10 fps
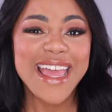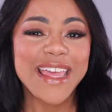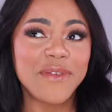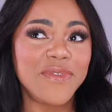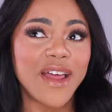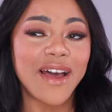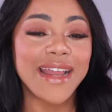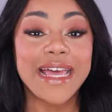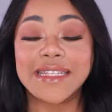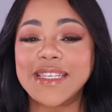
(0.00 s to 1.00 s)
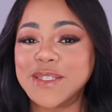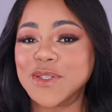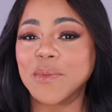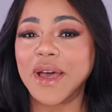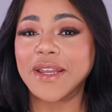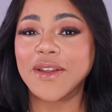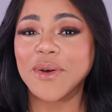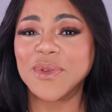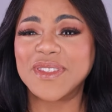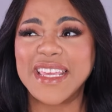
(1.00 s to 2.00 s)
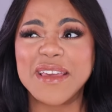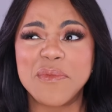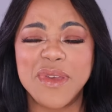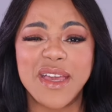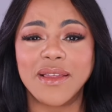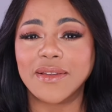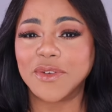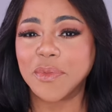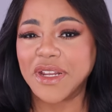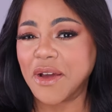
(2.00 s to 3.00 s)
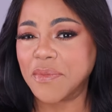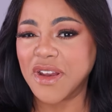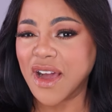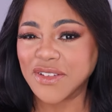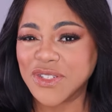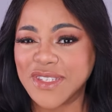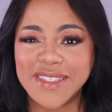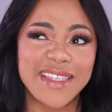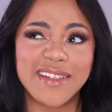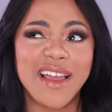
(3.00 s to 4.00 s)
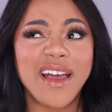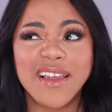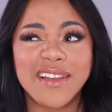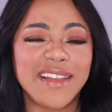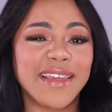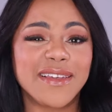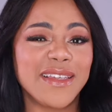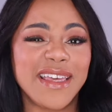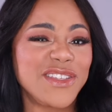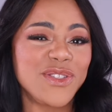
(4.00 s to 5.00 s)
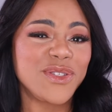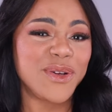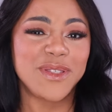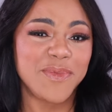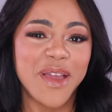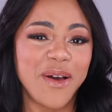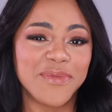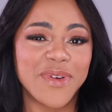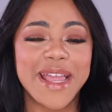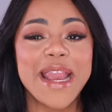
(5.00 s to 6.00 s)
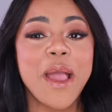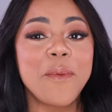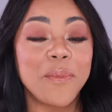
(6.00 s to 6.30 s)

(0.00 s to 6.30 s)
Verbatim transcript: If not, at least to my nose, they can be a little bit obnoxious and like it just turns me off, right?